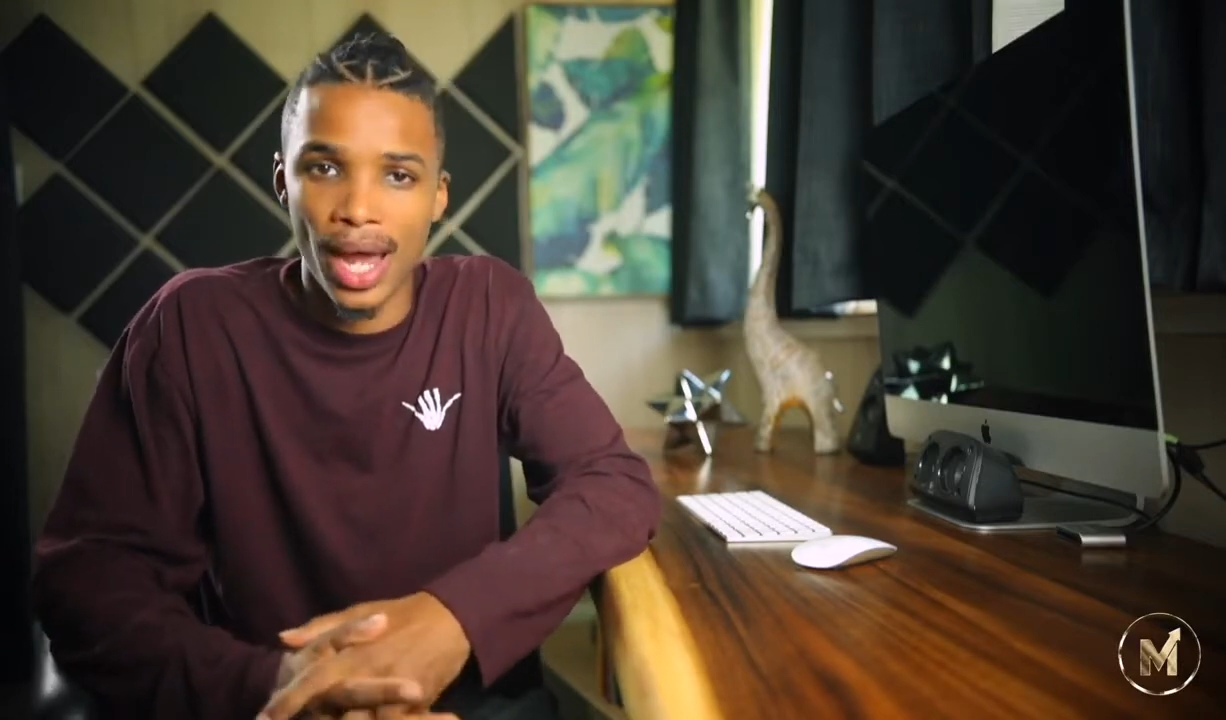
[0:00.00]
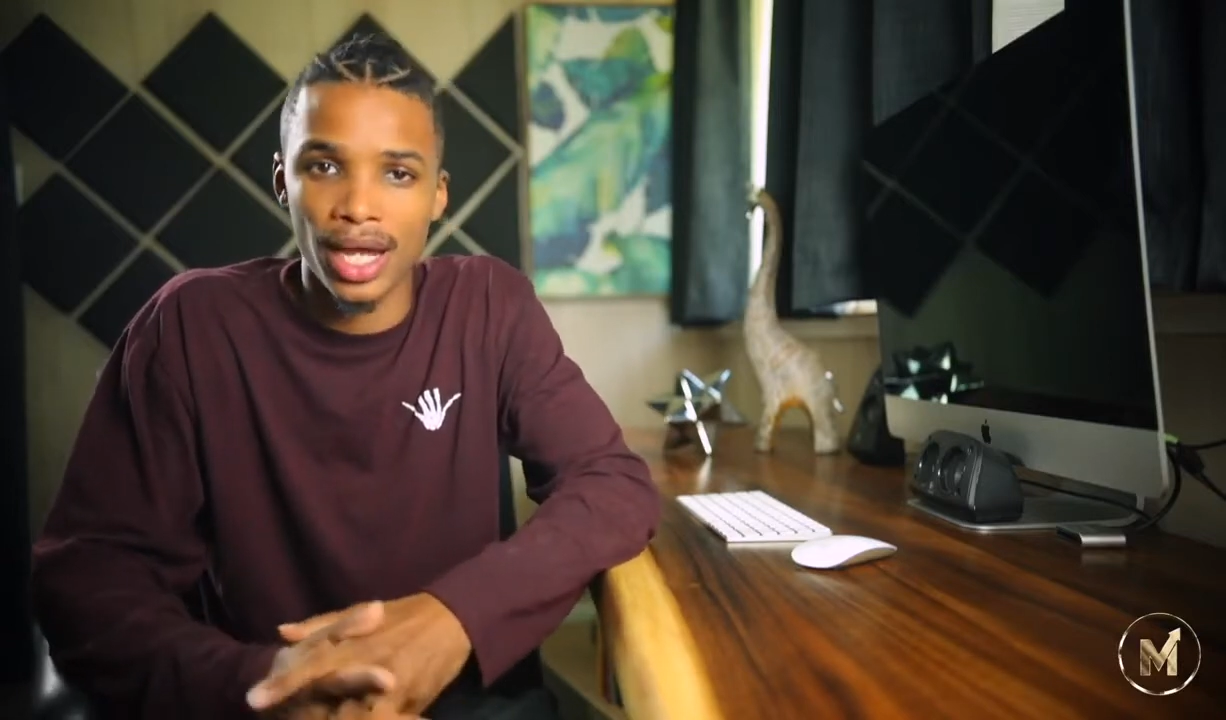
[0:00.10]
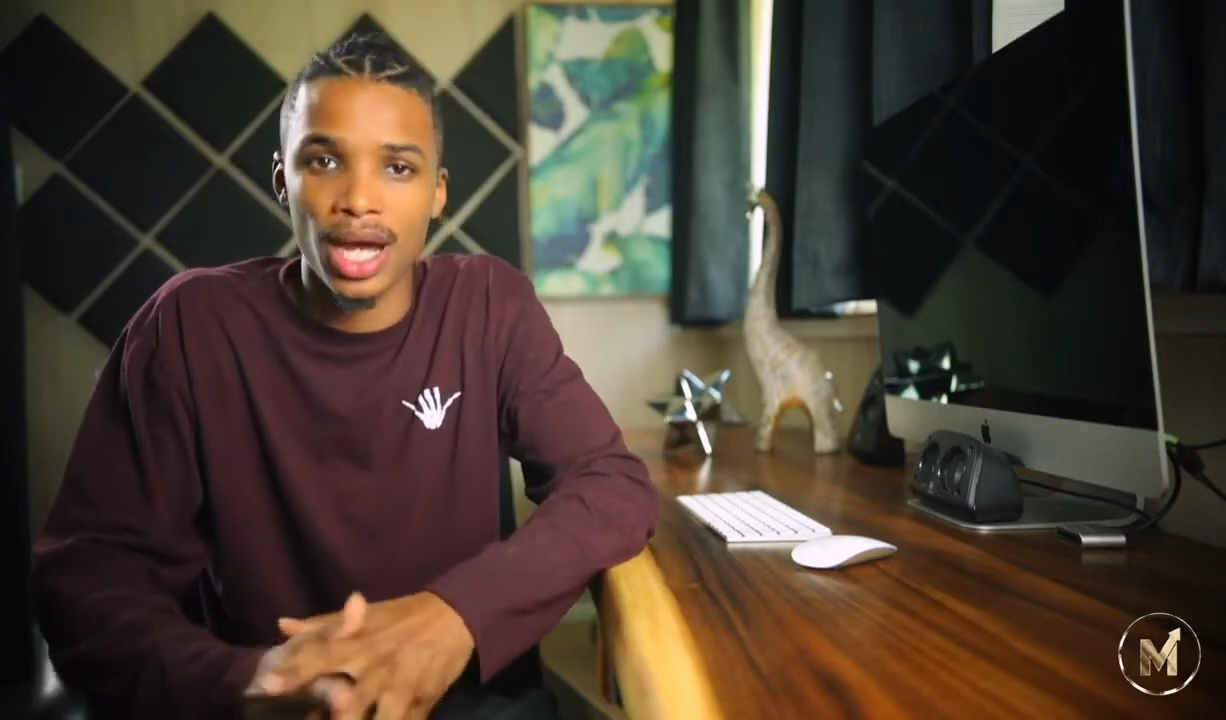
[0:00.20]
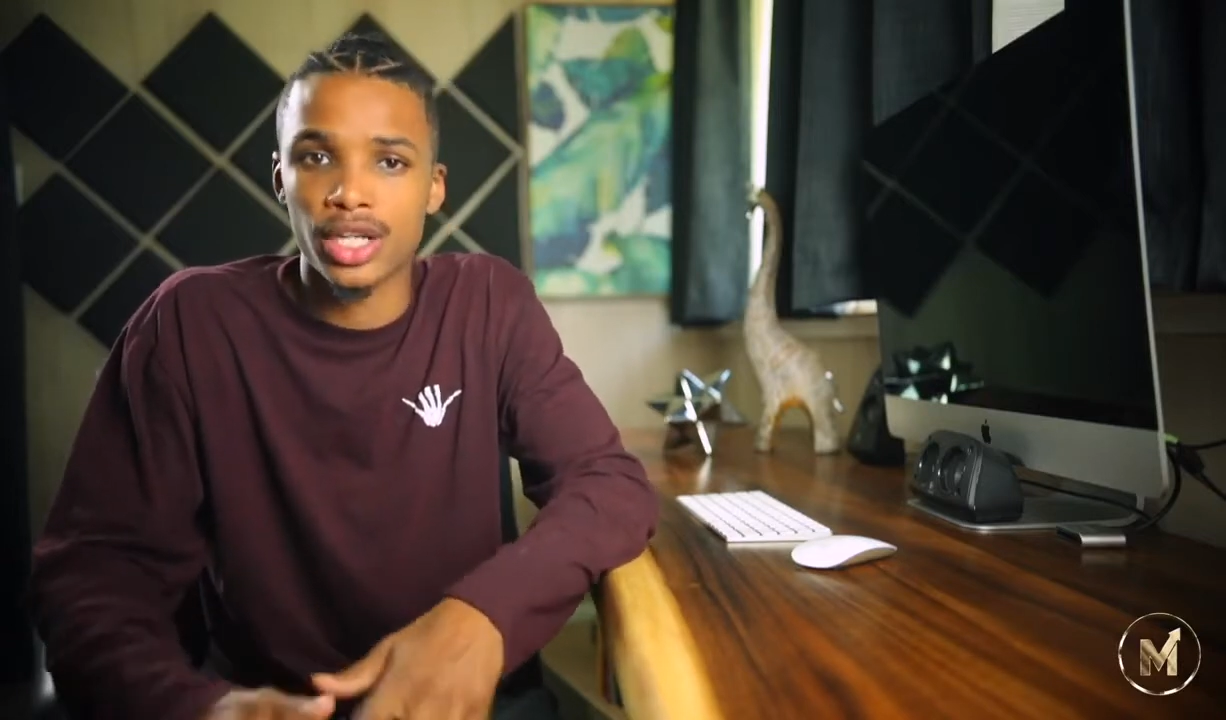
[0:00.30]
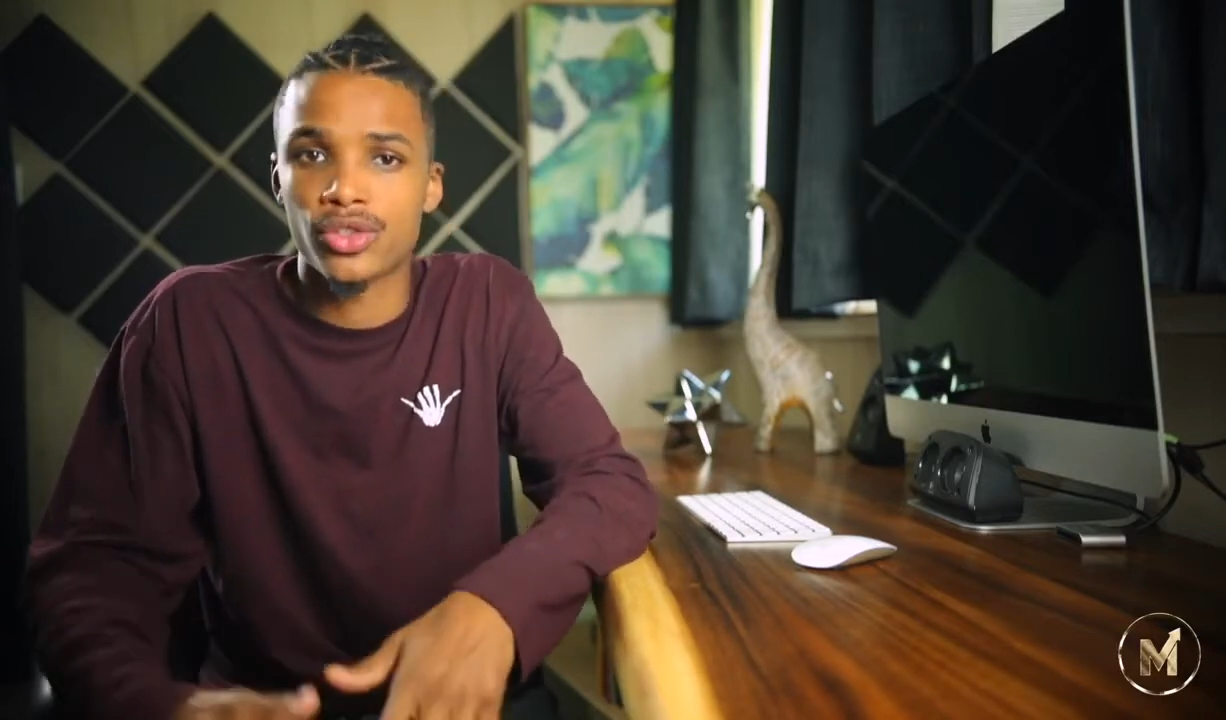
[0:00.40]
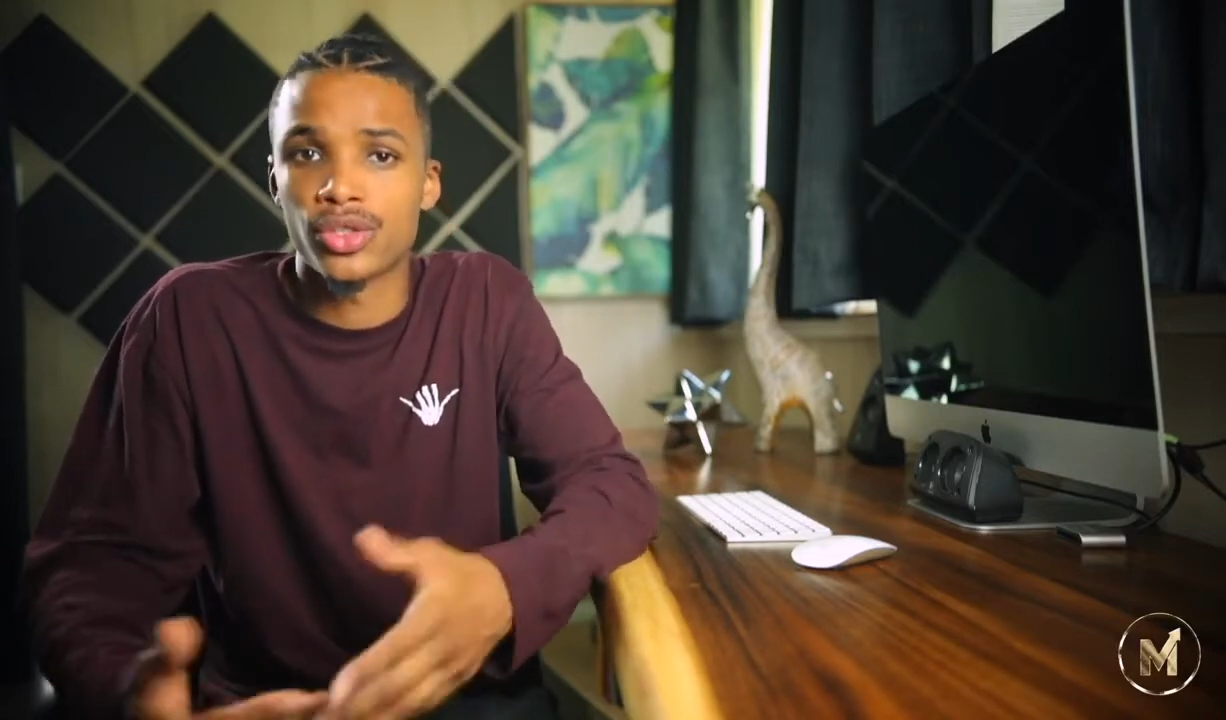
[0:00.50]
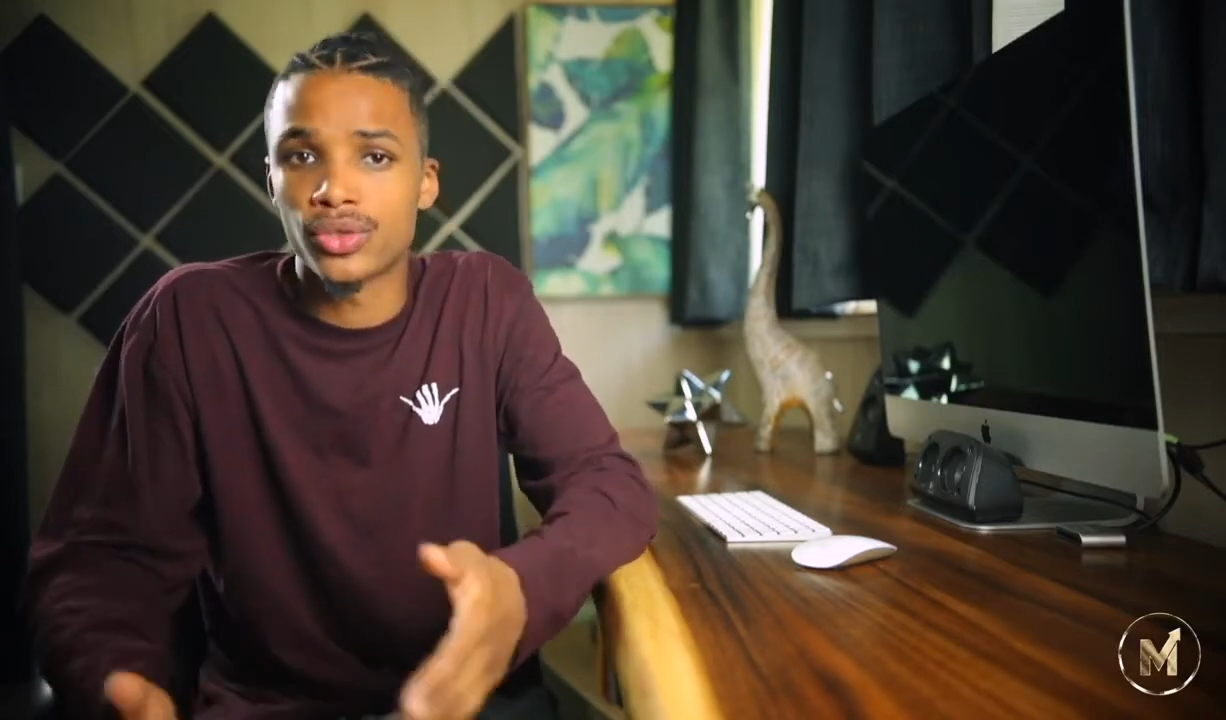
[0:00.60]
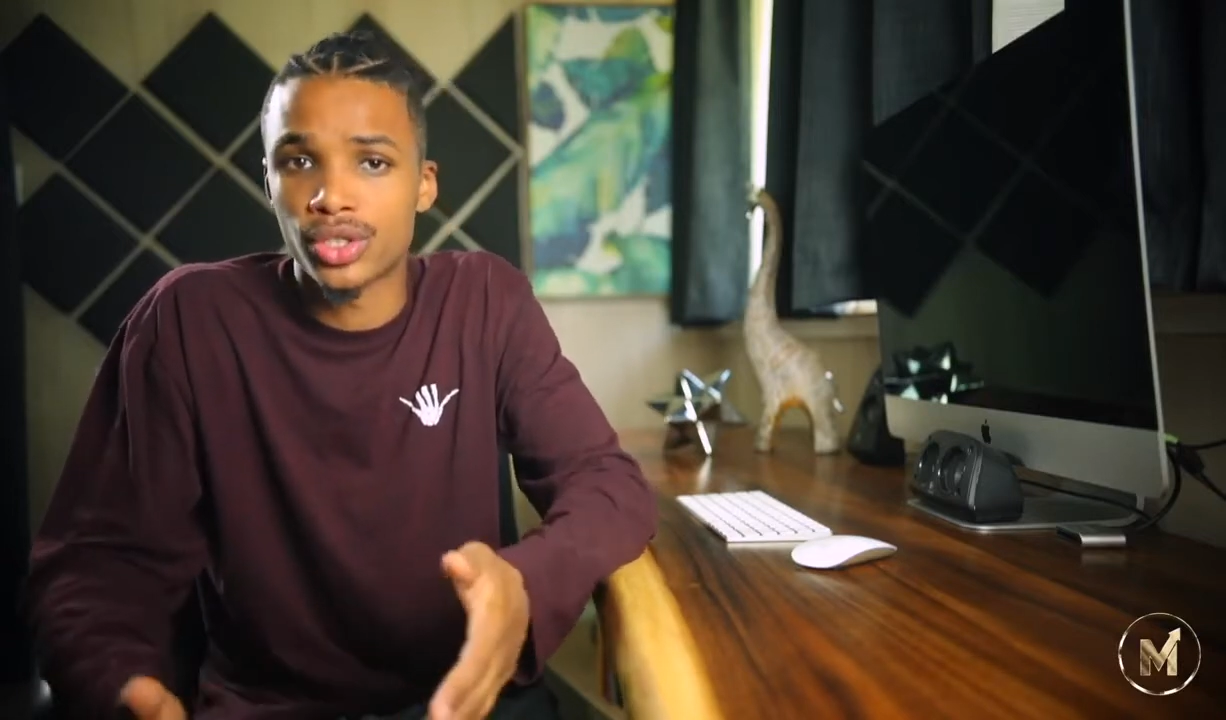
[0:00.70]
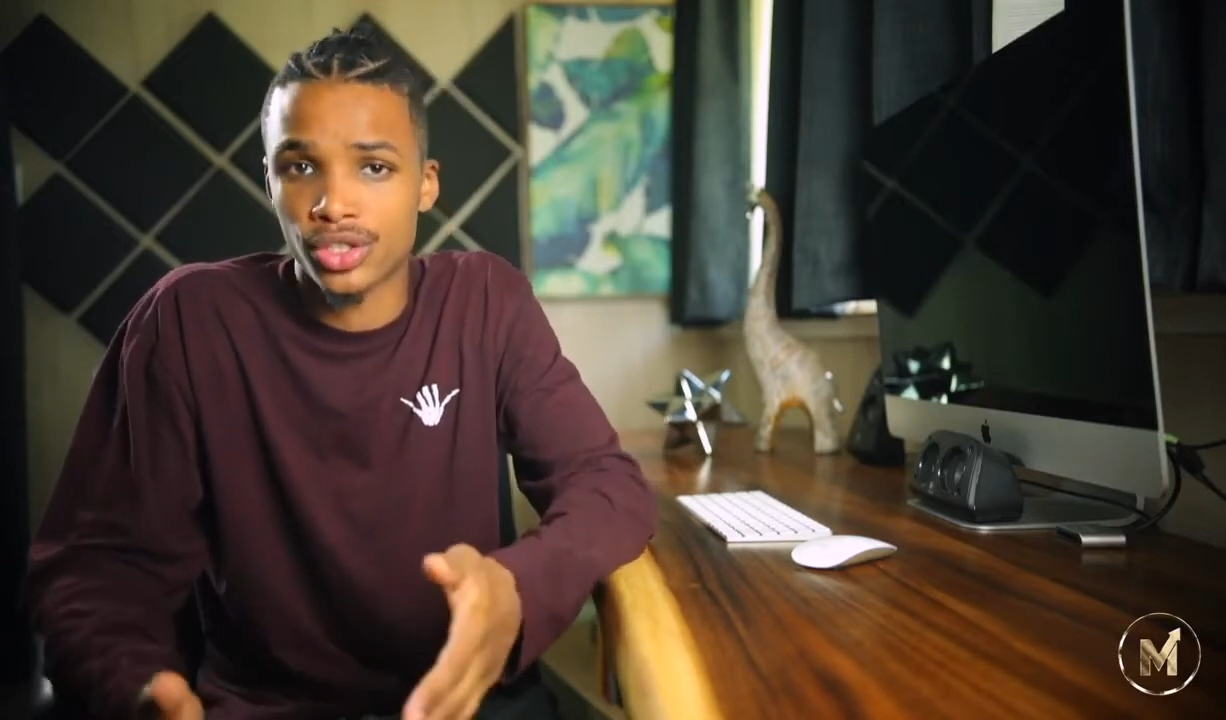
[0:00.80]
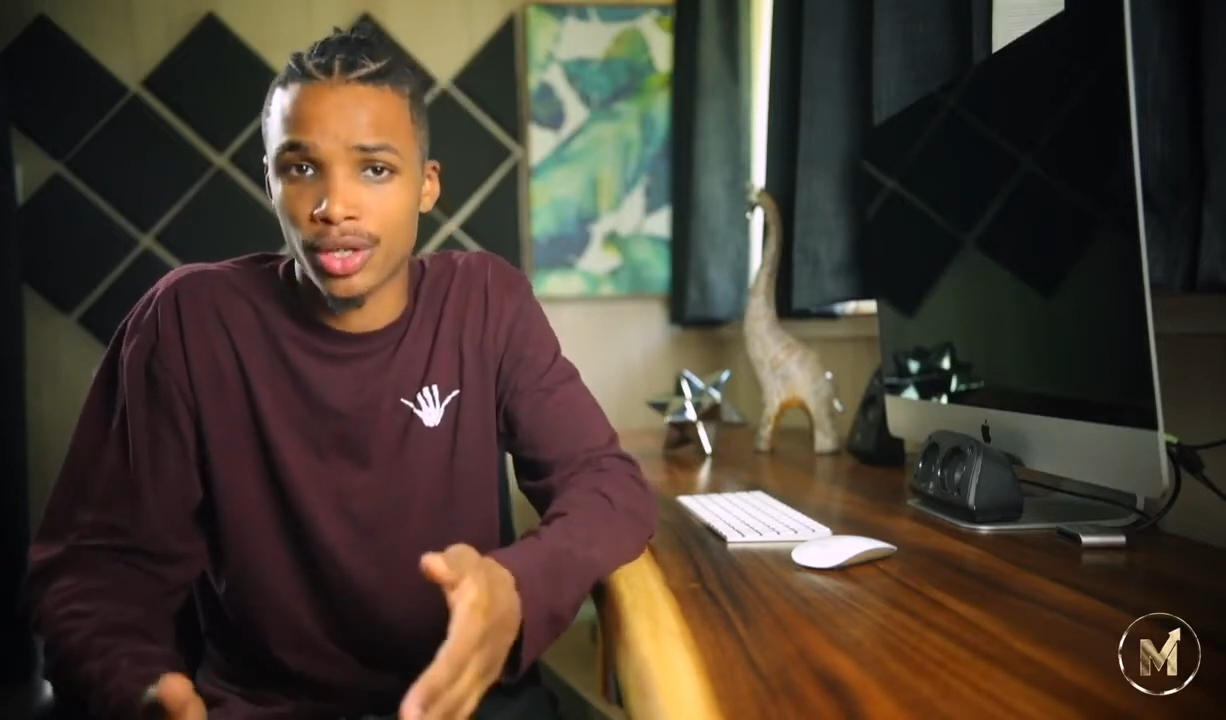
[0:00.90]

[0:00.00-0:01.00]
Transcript: I got introduced to